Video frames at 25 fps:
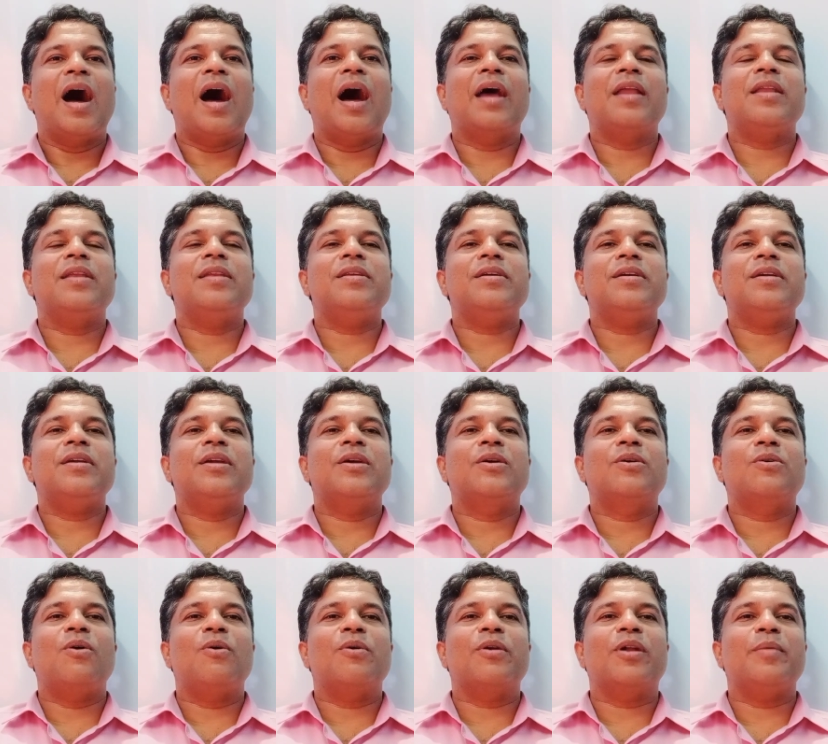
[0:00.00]
and
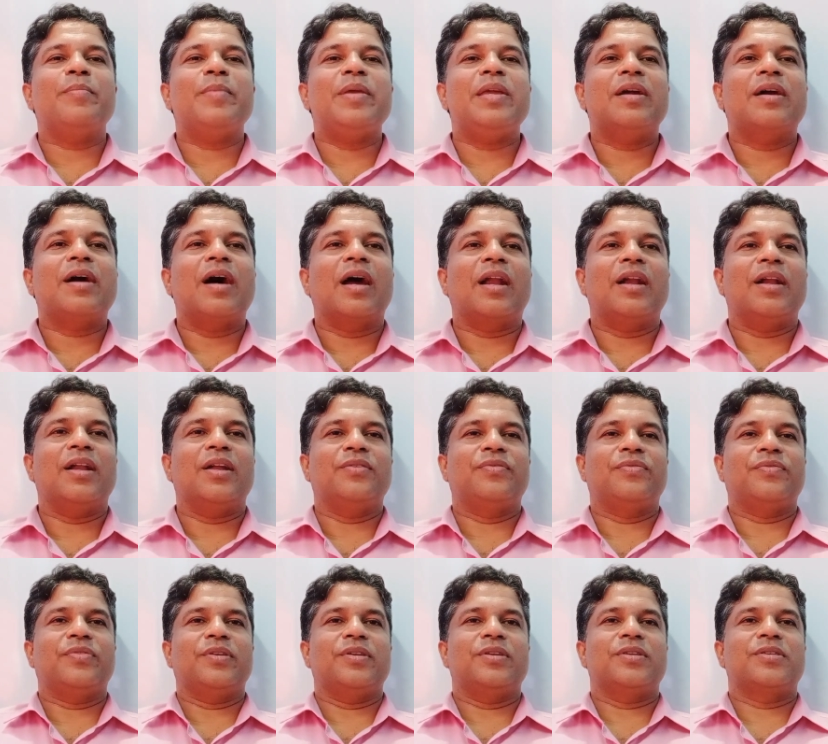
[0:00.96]
economy current
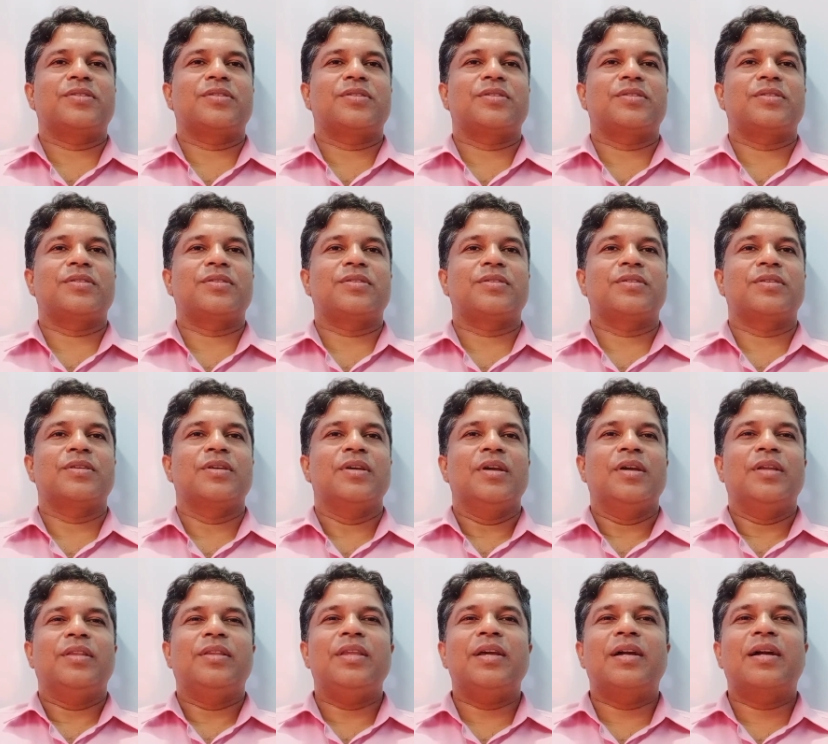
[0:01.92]
affairs,
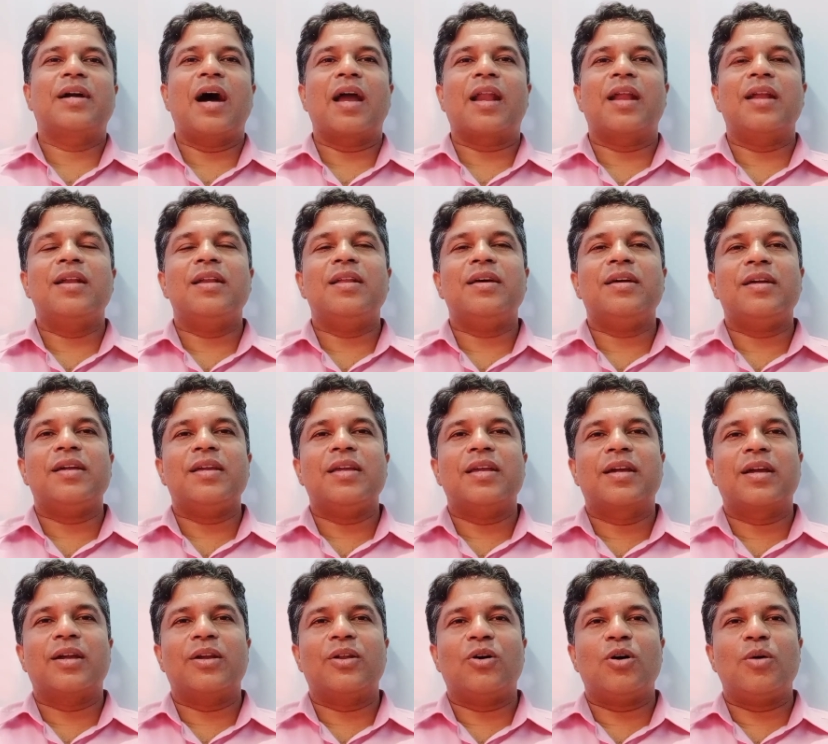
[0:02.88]
the current
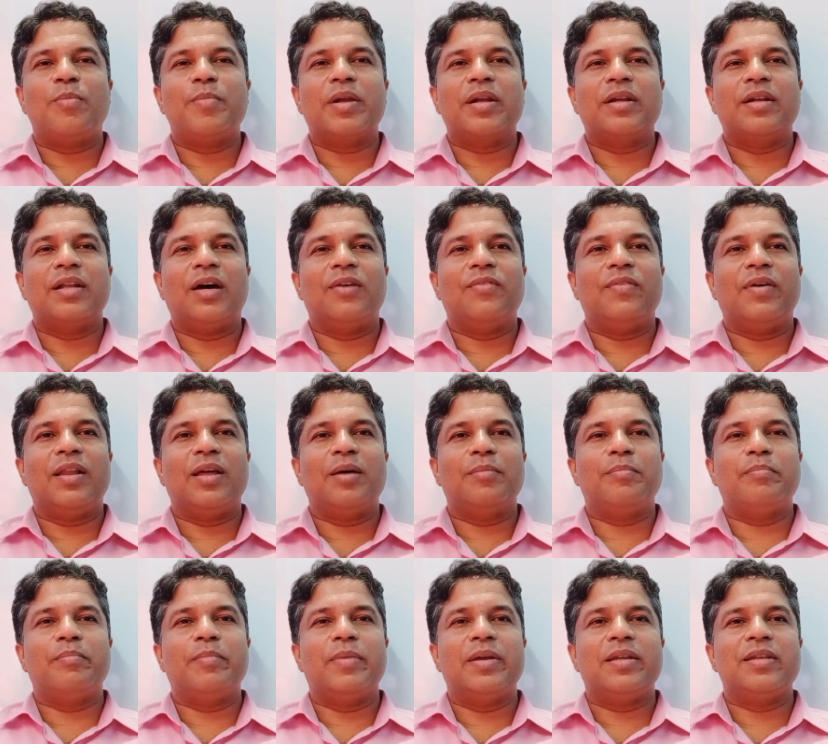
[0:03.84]
economic
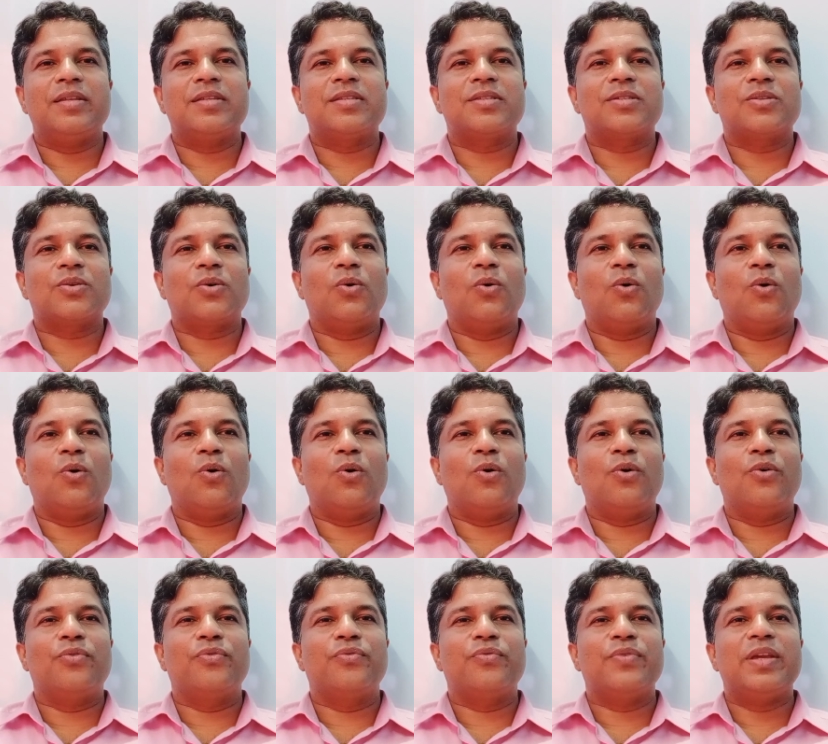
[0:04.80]
developments
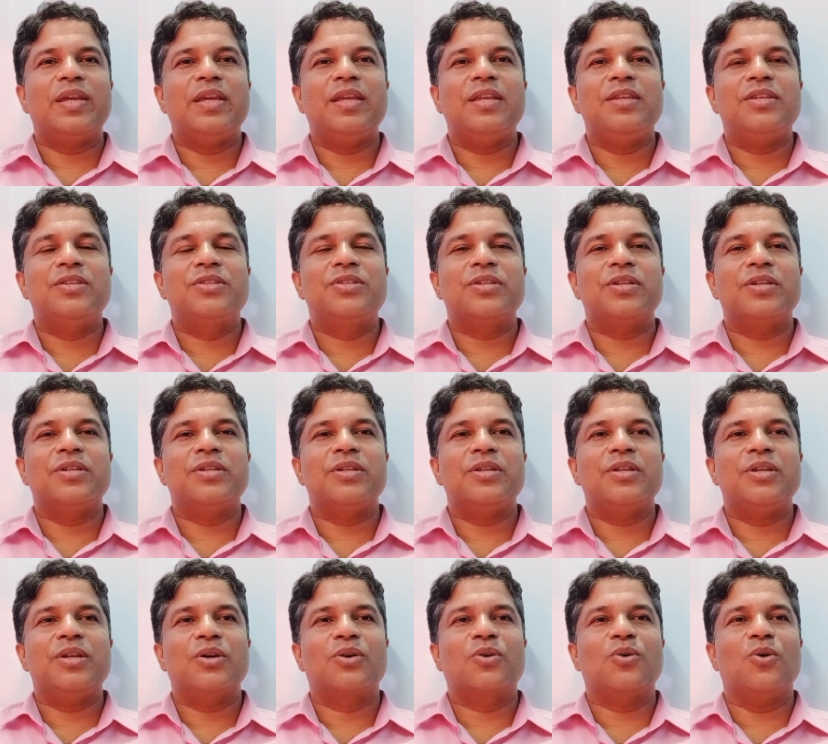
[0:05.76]
of
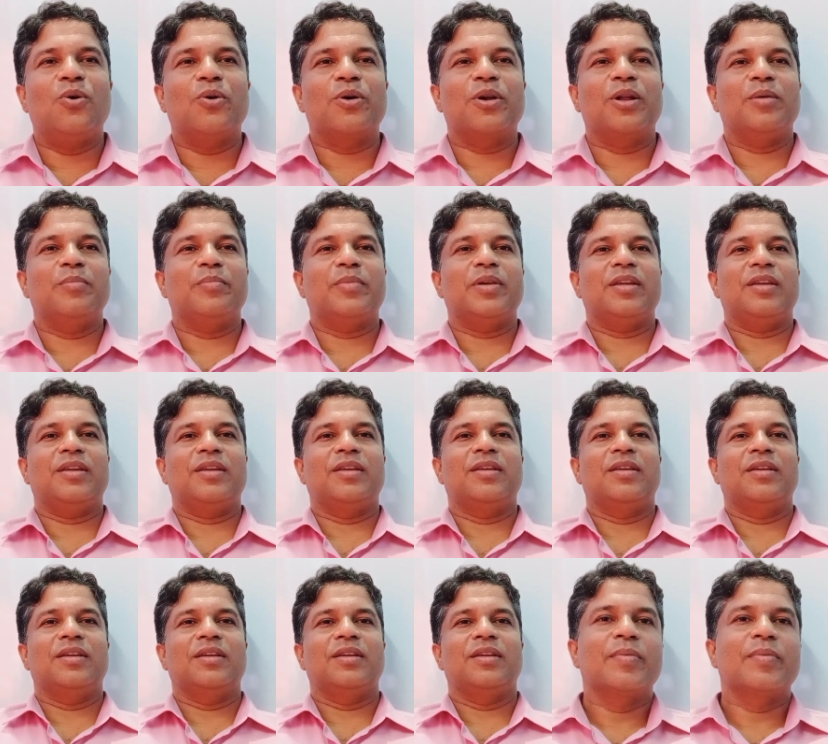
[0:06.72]
Indian economy.
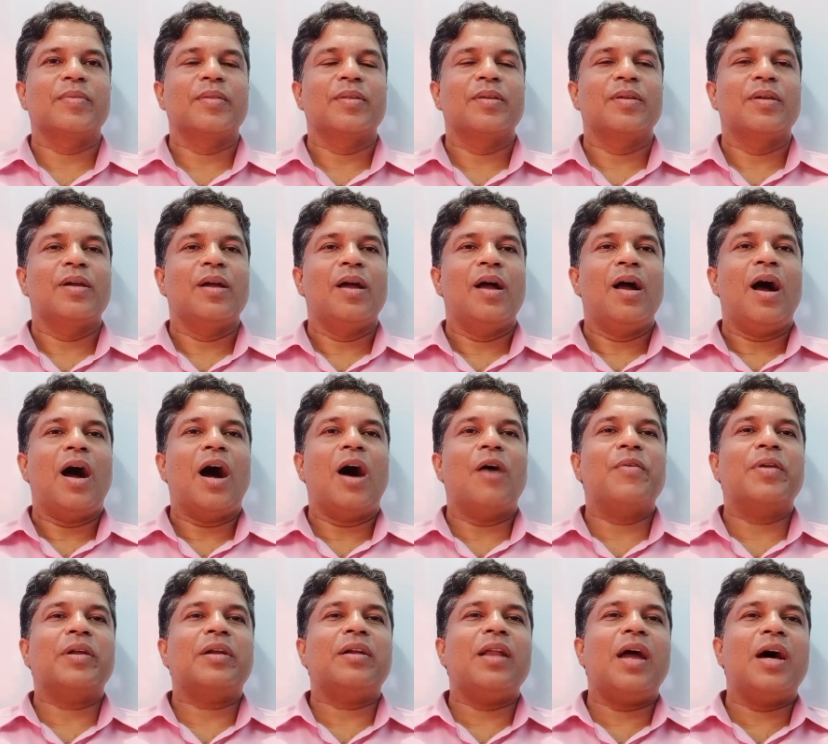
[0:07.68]

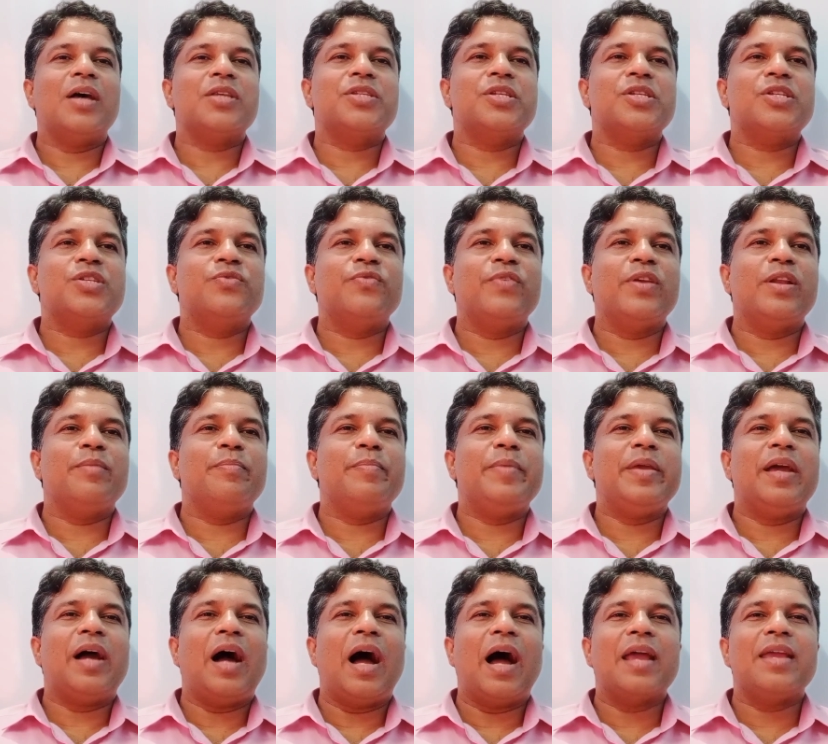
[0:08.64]
Our classes will
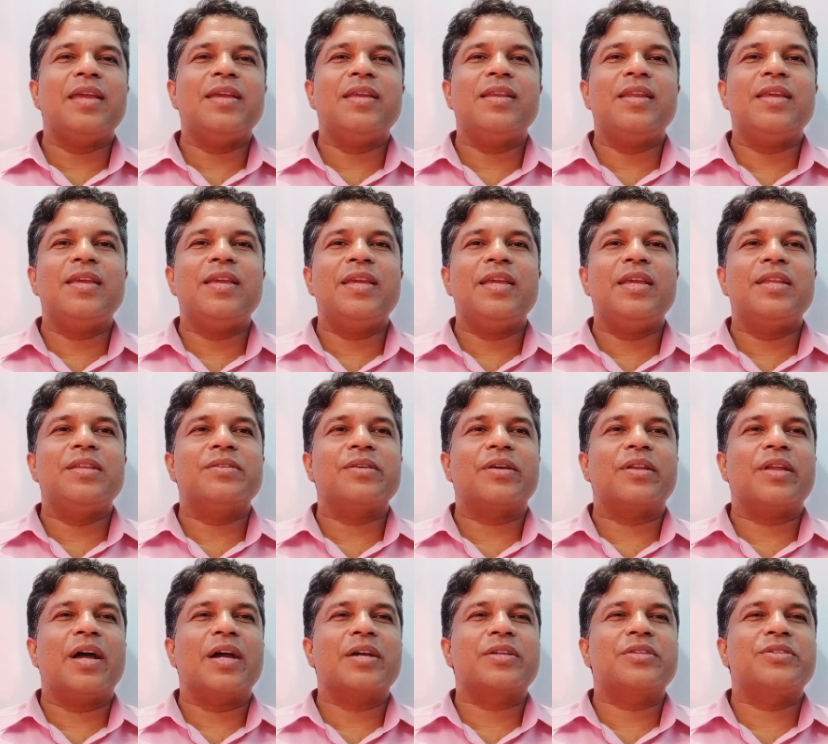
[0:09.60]
be highly
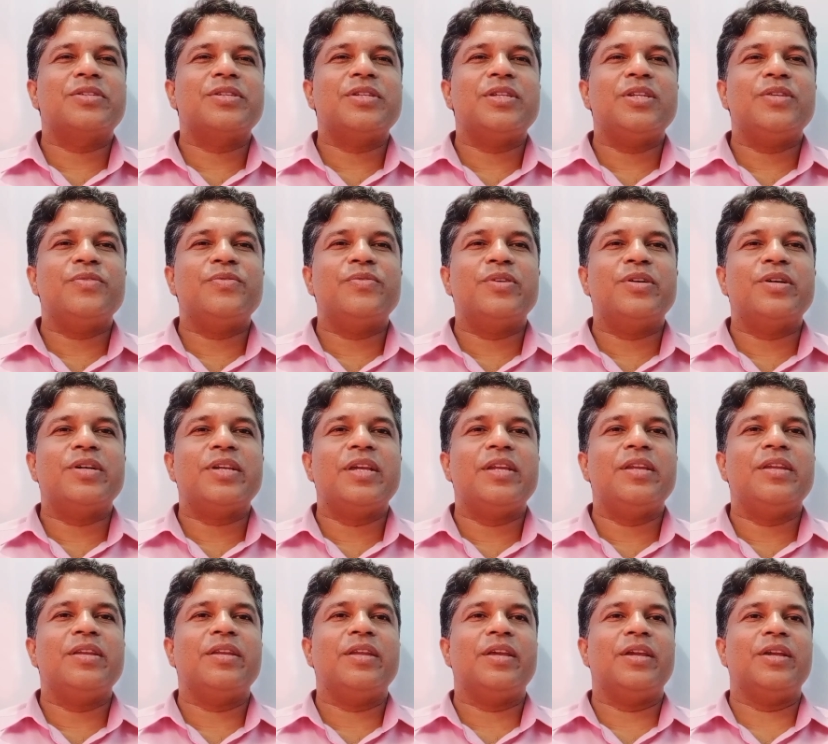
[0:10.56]

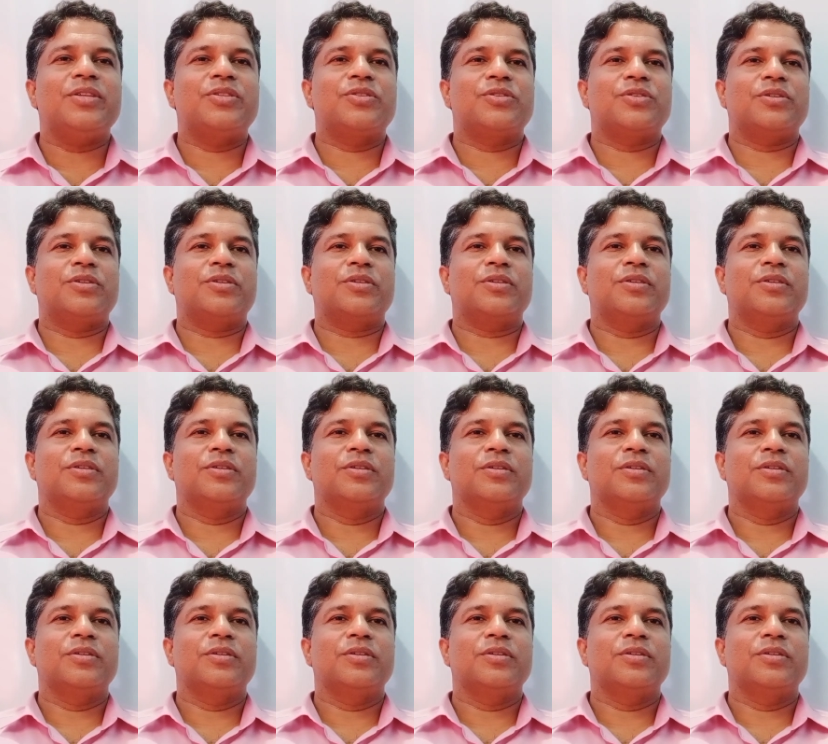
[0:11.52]
interactive in nature.